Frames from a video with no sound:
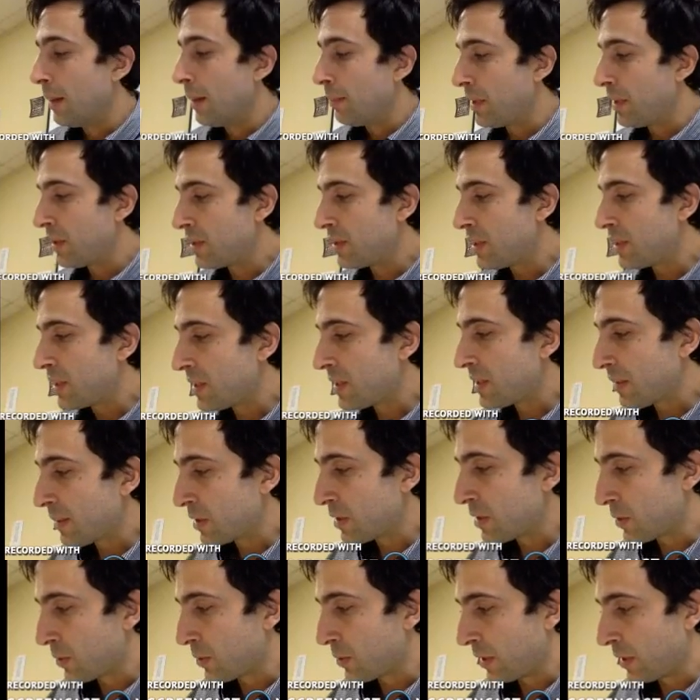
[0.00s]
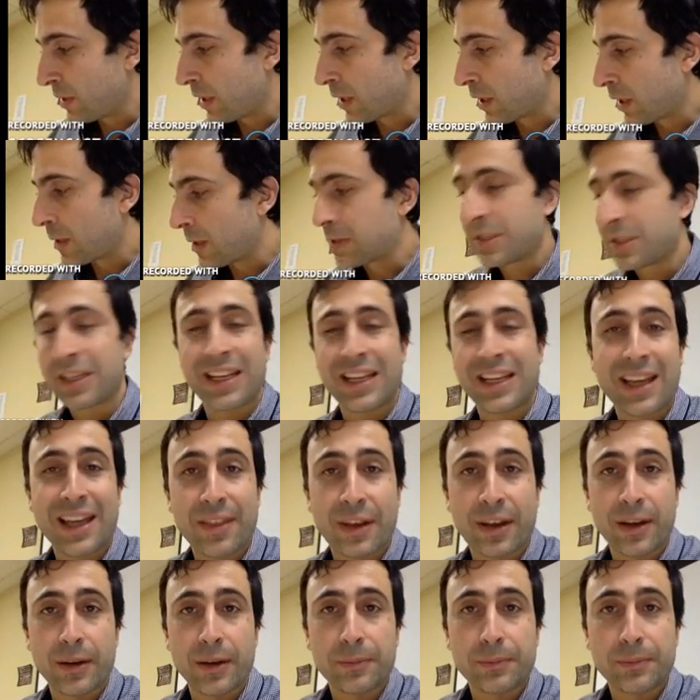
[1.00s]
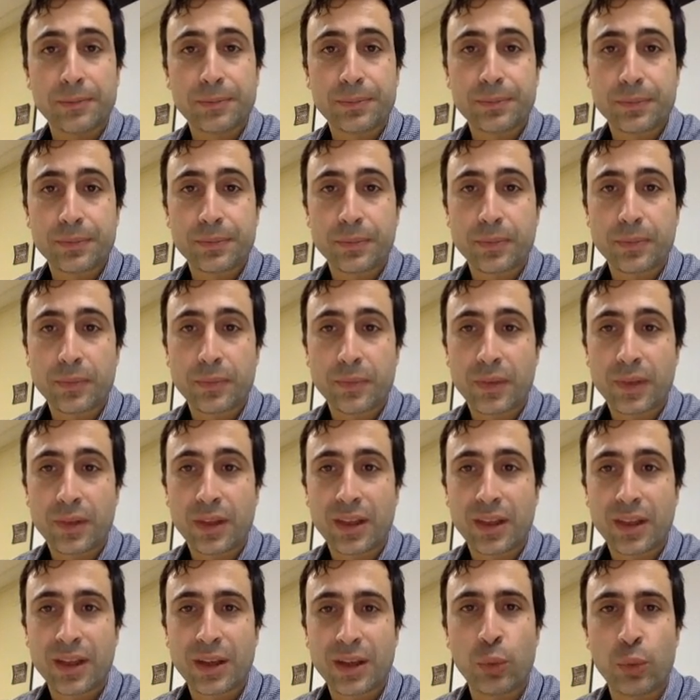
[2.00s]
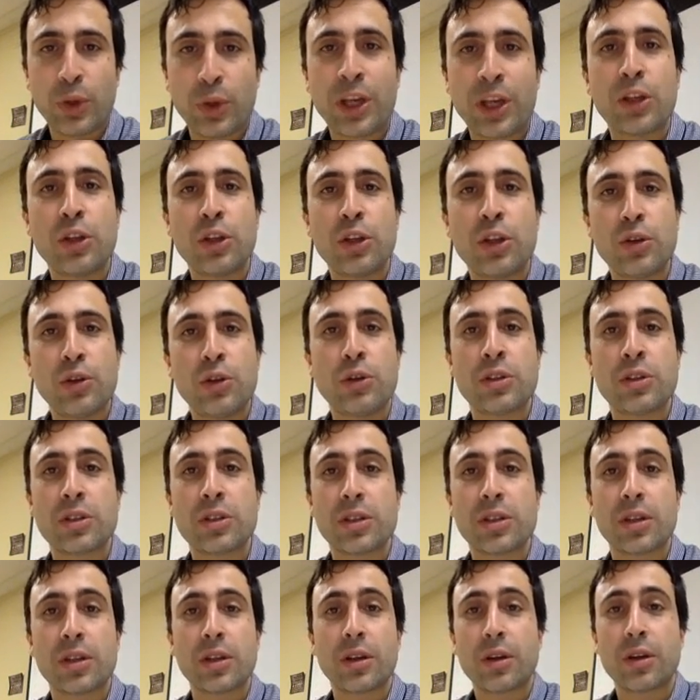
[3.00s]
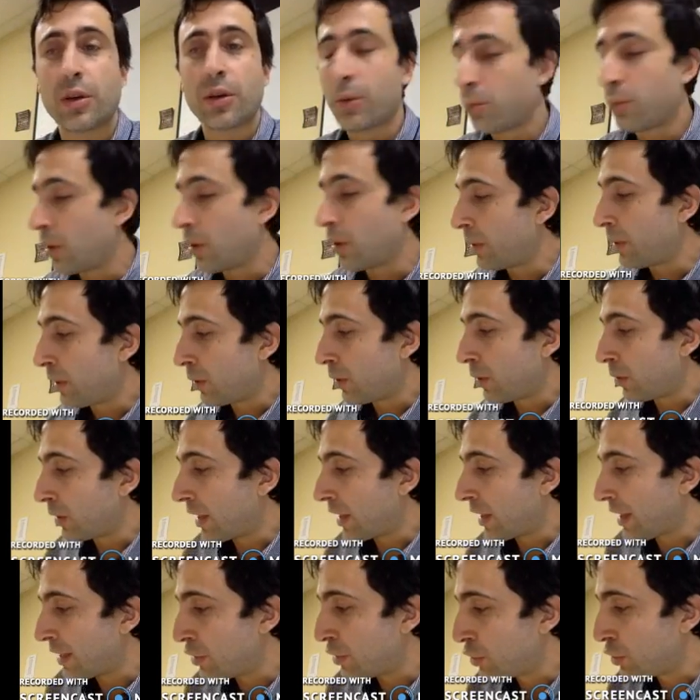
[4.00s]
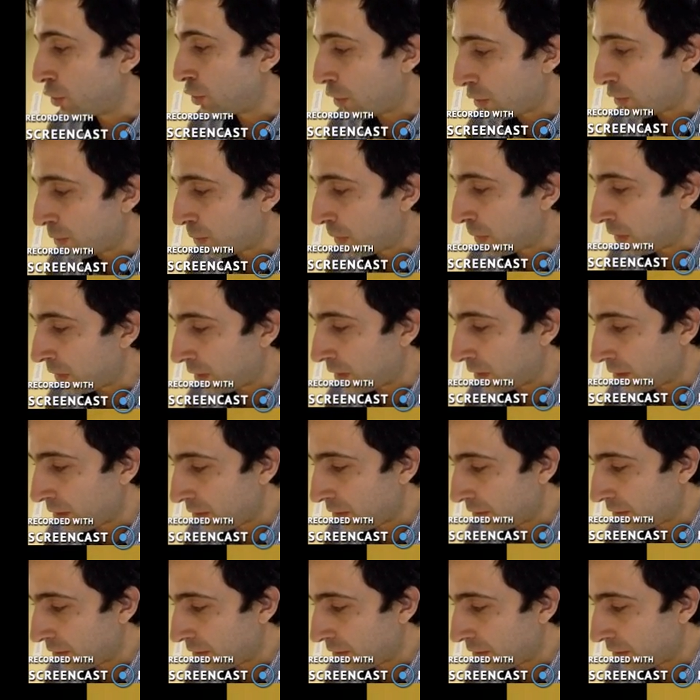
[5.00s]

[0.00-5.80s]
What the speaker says: Because these numbers are really close together, we can use what we call a dot plot